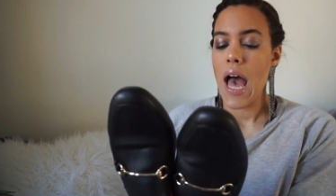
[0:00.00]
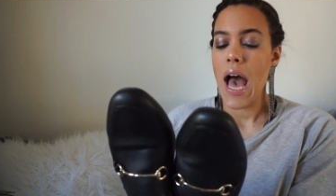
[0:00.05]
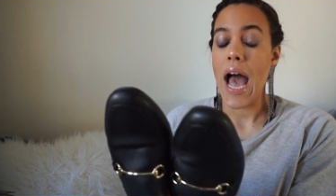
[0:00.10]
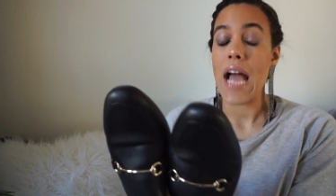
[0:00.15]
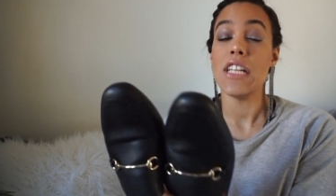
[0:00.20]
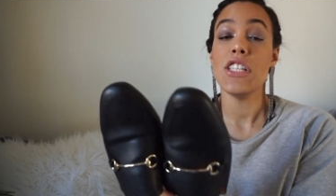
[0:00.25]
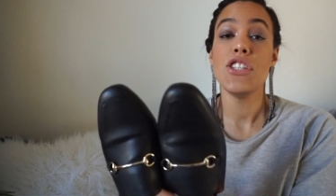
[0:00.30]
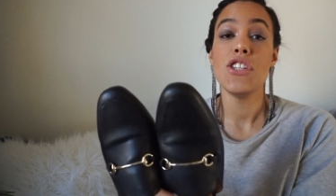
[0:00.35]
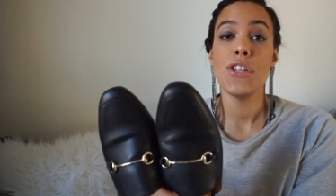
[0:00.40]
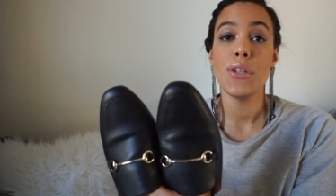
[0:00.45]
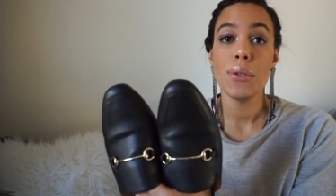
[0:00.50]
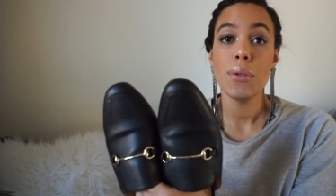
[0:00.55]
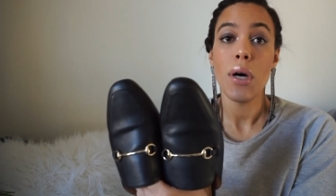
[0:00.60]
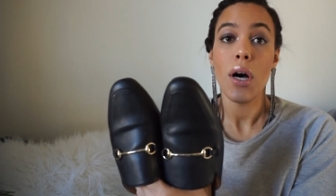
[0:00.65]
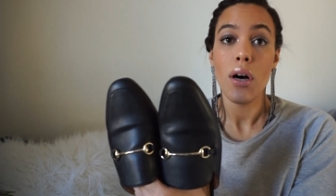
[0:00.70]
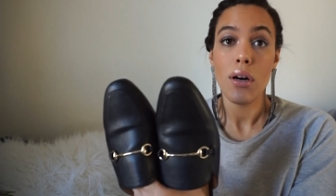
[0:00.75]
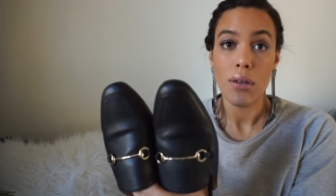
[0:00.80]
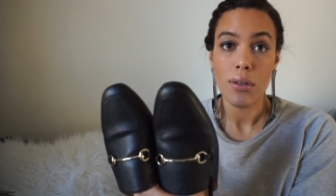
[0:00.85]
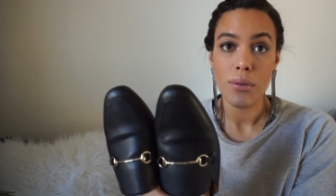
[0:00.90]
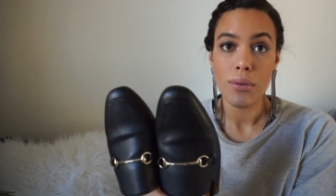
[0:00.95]
I do
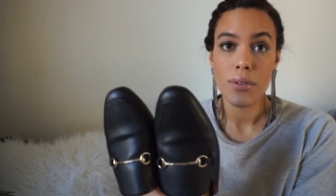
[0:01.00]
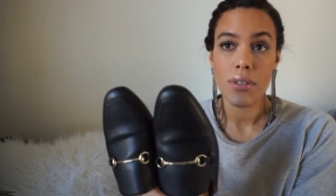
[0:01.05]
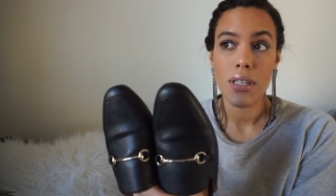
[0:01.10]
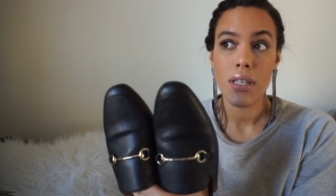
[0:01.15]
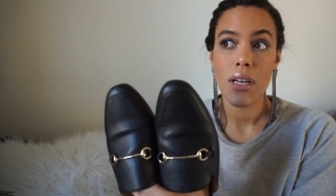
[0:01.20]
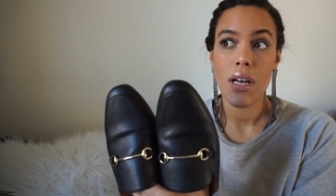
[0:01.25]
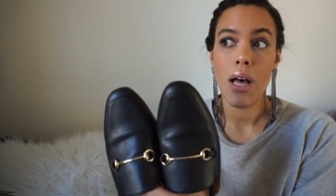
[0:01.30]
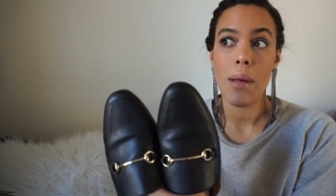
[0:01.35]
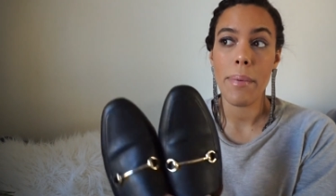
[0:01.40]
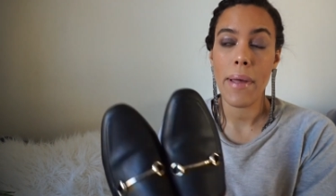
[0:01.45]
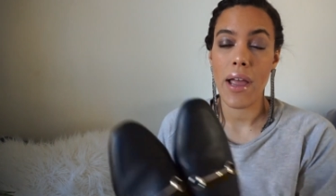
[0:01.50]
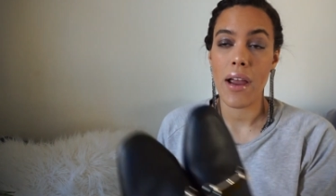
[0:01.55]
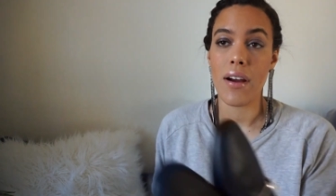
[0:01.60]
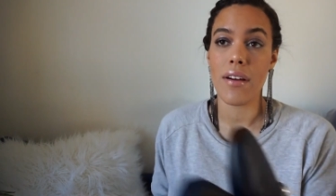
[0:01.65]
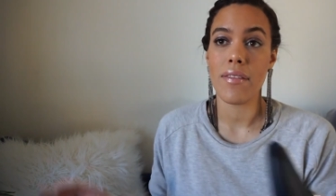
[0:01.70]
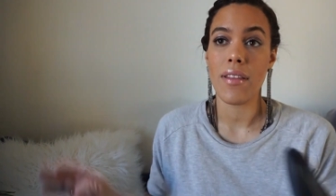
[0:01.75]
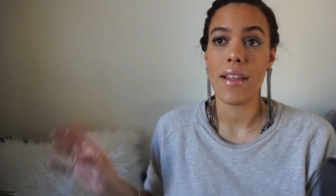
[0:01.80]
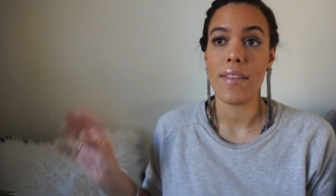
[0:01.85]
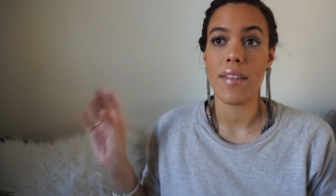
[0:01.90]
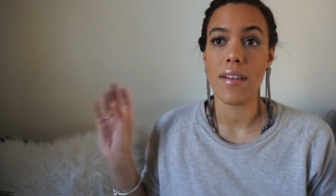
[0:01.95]
own a pair
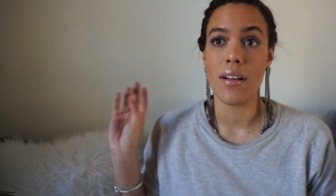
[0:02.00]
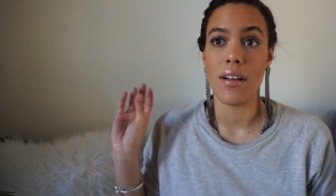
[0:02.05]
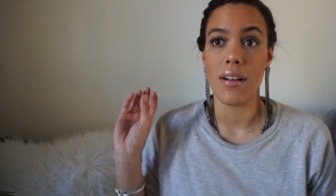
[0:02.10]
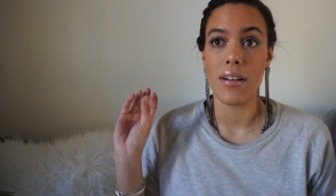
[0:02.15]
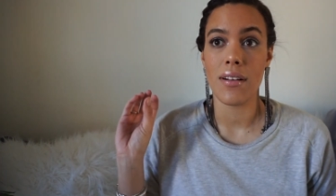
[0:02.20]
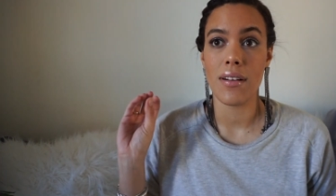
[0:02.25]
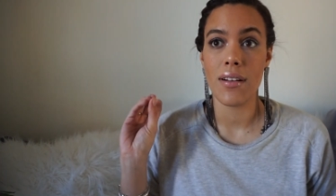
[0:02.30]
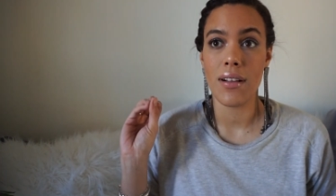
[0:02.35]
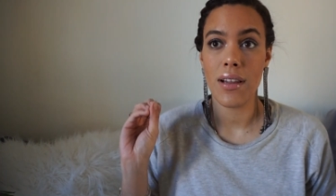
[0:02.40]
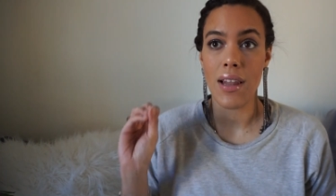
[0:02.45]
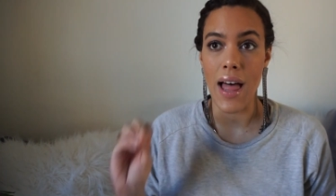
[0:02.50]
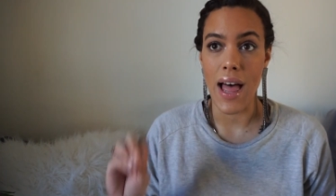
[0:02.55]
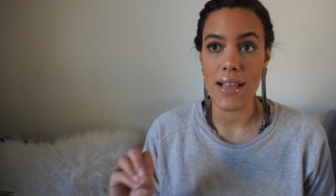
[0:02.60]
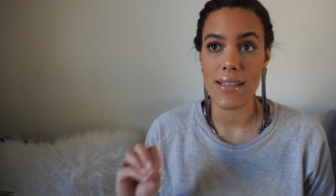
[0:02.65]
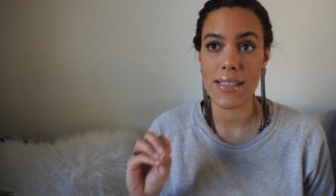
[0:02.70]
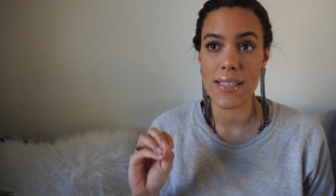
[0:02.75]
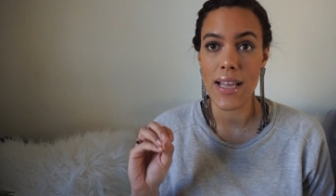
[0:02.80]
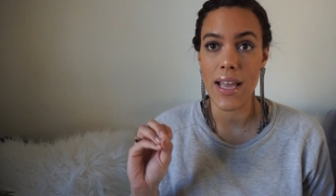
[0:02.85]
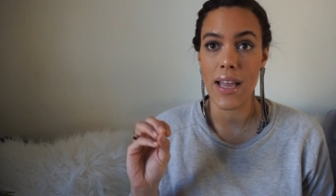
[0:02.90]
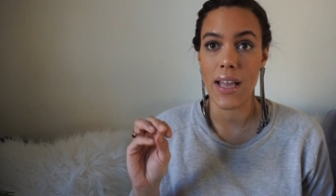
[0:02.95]
of like the
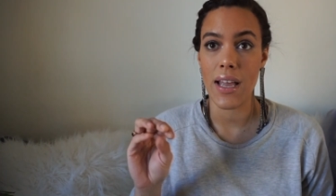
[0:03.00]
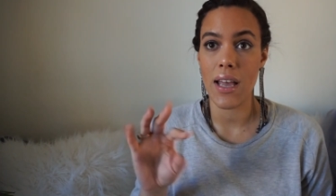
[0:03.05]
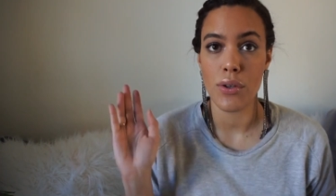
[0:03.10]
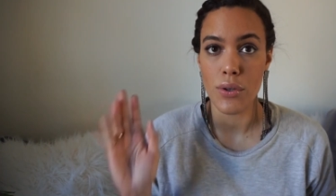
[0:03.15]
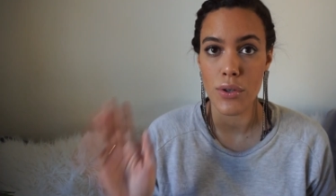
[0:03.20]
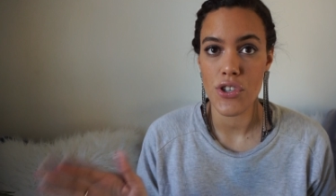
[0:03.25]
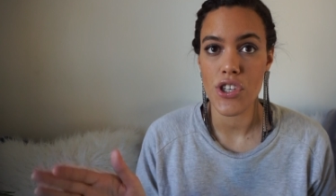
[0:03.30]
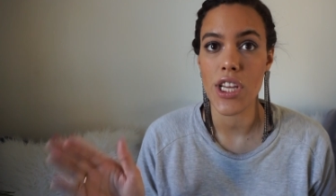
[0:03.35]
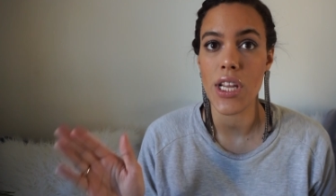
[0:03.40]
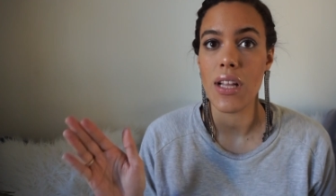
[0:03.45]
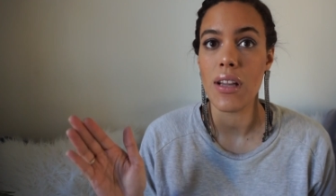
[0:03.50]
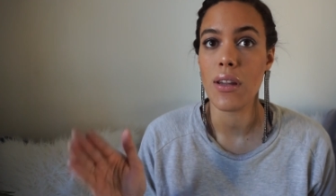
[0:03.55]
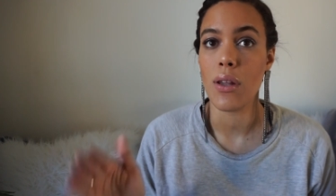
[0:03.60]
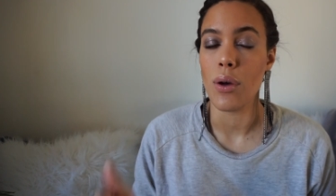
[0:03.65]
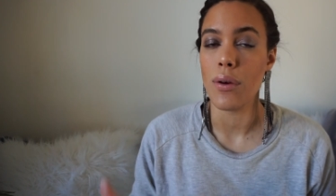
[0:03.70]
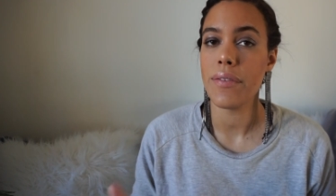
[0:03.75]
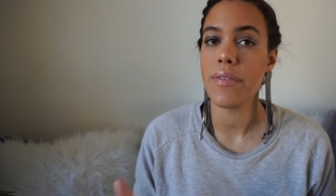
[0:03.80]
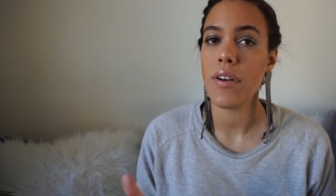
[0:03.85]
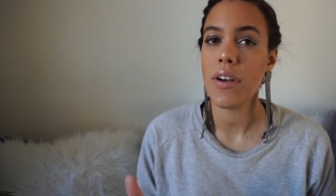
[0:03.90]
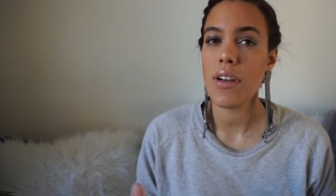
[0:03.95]
classic Gucci
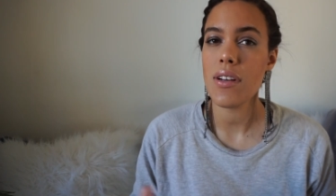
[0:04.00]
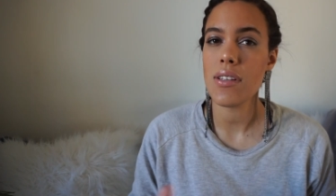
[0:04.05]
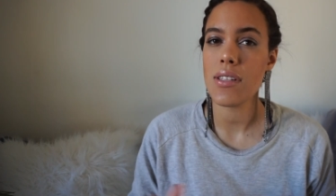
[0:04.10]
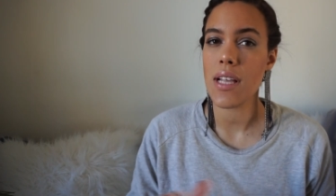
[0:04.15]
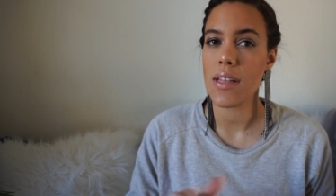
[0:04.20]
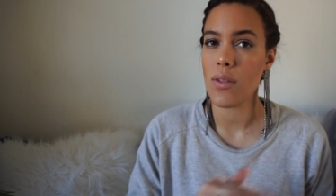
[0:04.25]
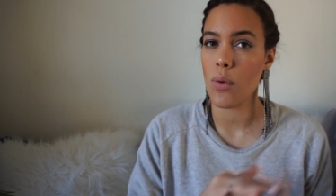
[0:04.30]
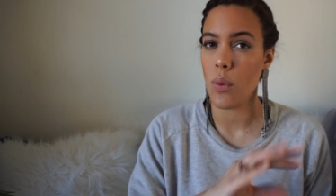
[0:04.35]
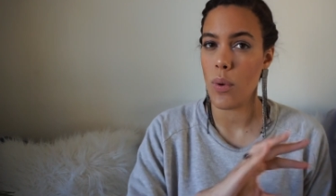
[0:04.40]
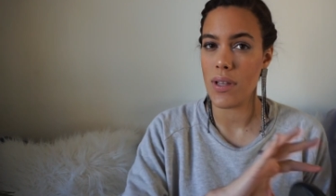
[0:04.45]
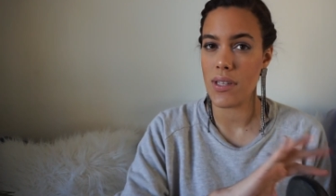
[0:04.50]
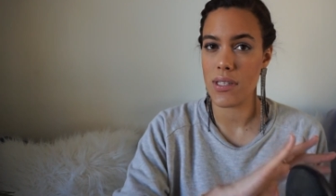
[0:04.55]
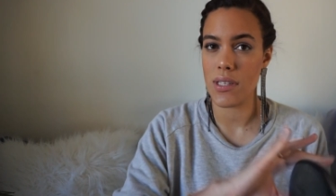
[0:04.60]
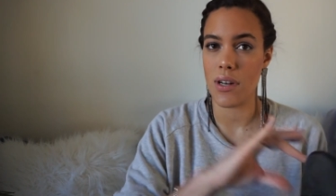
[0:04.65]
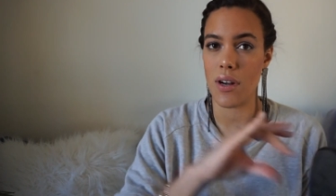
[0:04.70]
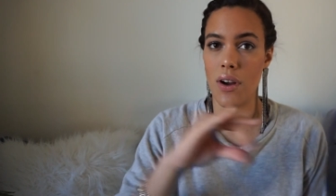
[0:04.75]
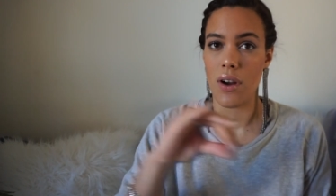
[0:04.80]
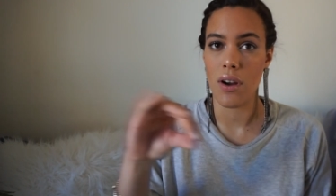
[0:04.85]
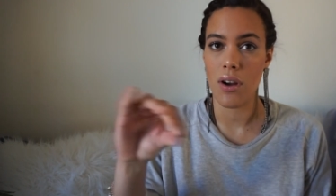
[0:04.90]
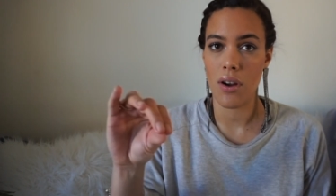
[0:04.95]
loafers, like the ones
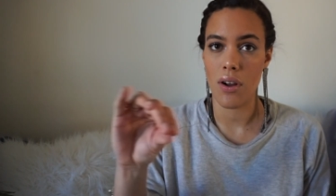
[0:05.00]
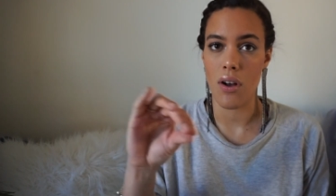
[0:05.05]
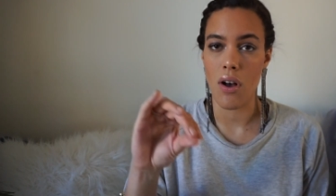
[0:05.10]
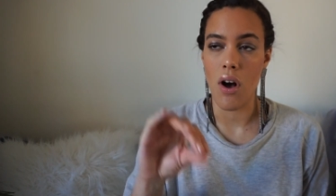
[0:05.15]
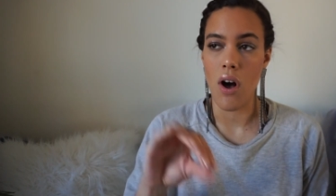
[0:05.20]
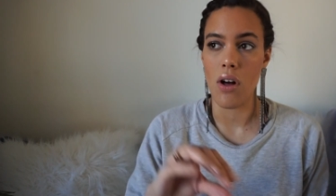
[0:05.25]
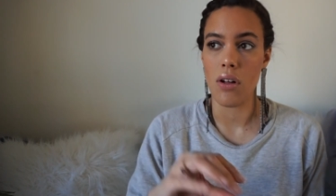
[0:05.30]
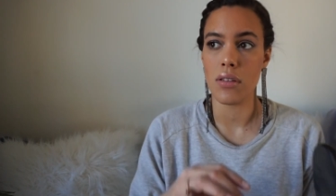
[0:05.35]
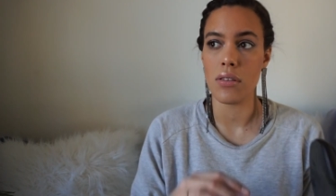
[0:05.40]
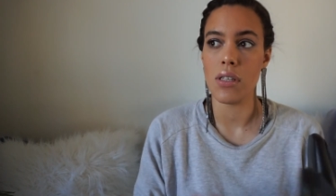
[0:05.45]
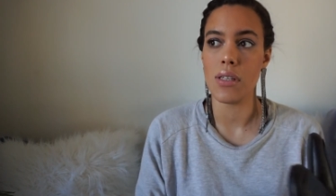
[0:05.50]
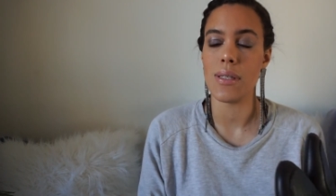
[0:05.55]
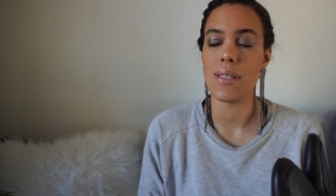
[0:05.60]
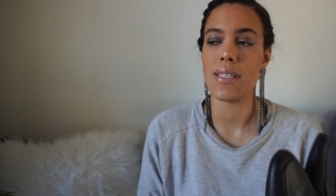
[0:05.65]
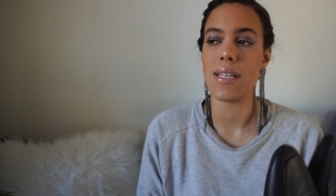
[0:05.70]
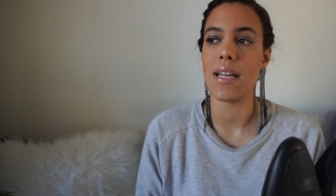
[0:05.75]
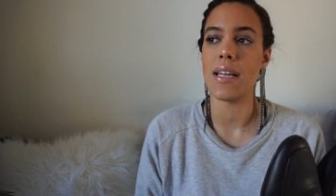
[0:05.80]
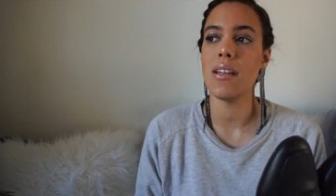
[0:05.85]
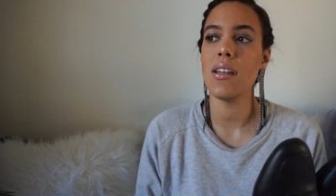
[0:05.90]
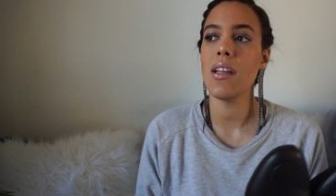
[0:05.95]
that are all
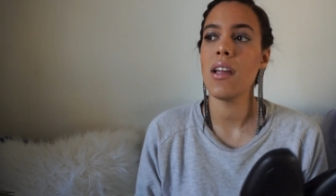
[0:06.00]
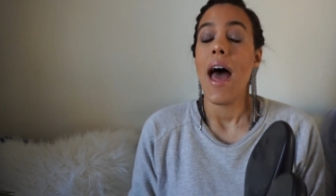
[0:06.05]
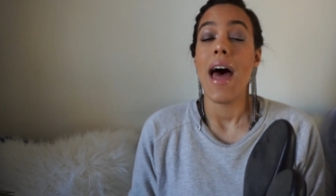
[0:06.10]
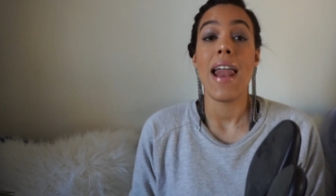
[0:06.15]
closed in.